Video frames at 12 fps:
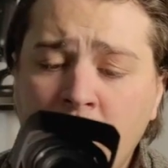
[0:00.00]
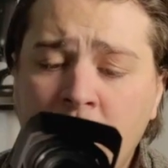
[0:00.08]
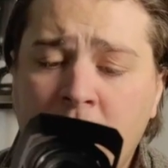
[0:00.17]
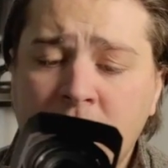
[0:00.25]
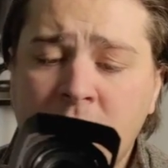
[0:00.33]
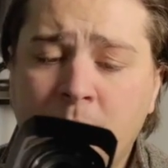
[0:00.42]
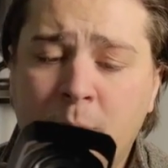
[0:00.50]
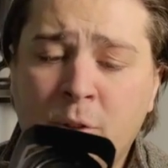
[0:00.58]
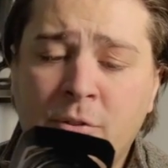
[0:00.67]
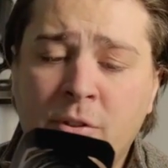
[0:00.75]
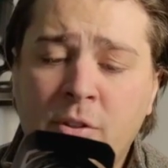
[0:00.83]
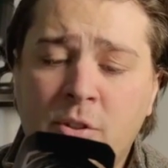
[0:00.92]
It has the
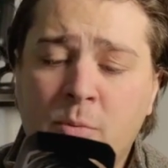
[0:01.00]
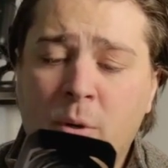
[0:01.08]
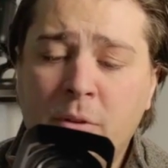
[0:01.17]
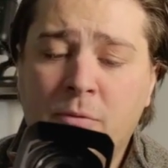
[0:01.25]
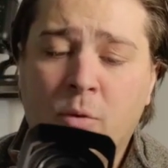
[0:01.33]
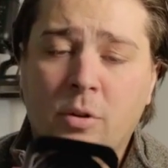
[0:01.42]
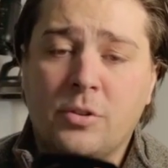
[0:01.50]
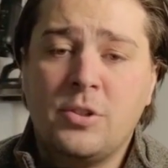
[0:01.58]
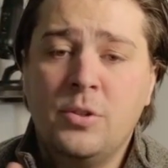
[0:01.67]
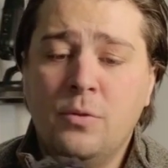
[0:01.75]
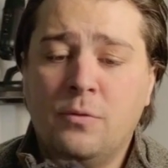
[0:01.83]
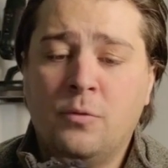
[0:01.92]
built-in 24 to
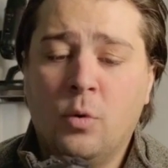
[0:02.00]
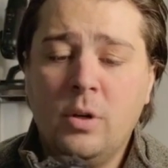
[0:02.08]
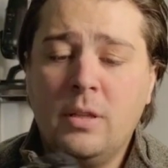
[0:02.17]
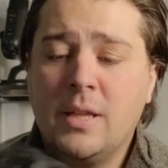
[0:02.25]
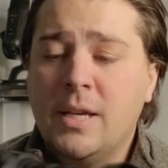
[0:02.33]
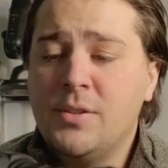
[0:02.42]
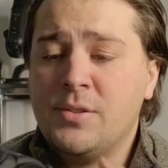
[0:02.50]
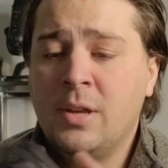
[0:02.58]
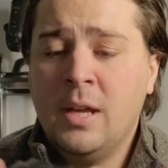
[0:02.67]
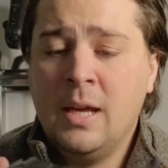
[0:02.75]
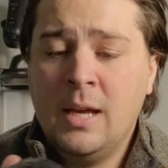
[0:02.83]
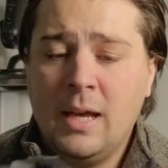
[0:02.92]
240 lens
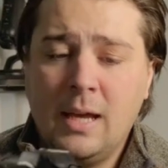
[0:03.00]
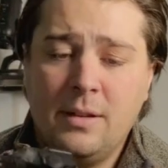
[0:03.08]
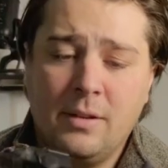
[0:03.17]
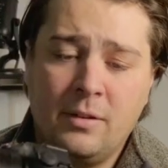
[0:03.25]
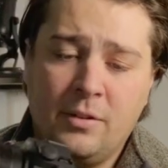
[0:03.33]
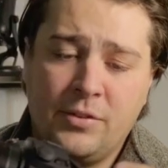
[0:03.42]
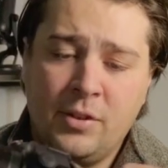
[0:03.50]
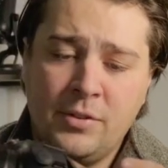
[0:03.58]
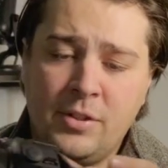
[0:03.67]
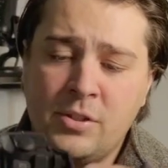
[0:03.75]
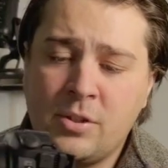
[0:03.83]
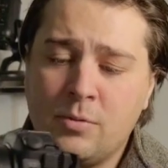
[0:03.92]
and a little
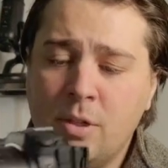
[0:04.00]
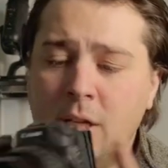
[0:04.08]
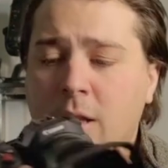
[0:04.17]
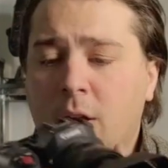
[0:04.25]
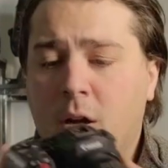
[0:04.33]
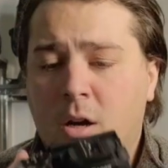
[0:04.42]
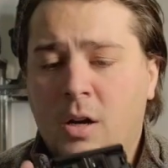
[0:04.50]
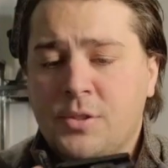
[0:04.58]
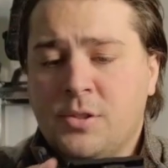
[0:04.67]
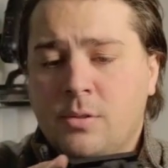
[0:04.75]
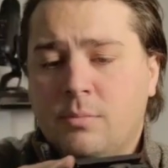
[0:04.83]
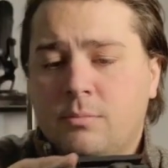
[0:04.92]
tilty screen and an
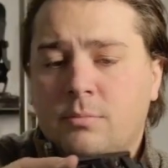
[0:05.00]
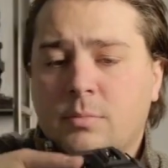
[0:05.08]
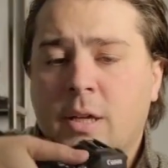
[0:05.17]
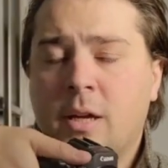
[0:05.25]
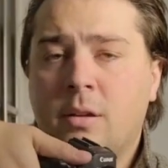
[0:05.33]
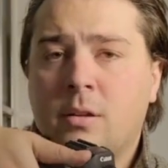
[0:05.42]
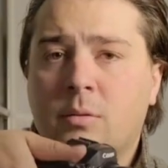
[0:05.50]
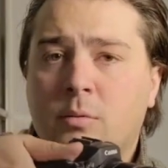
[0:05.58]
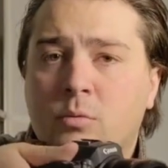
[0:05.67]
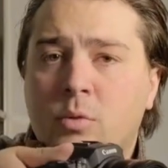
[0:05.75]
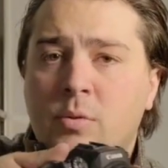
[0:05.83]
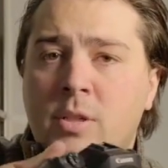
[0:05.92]
awesome kind
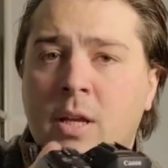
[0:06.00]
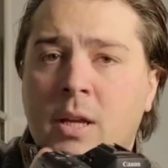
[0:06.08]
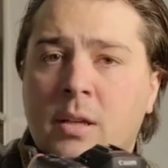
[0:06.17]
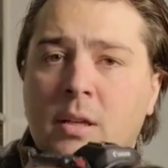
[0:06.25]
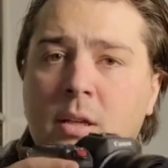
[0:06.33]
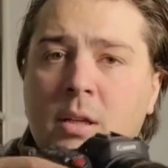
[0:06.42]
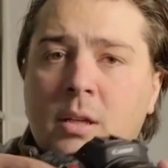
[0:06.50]
of rotating